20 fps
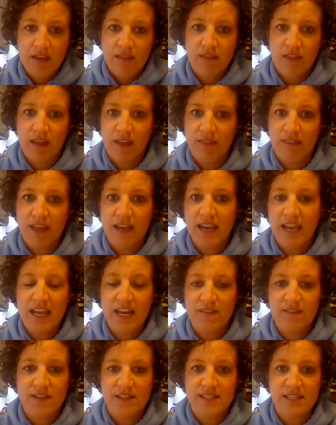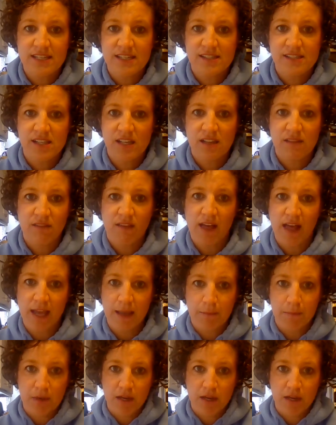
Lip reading: that they can't even see sunlight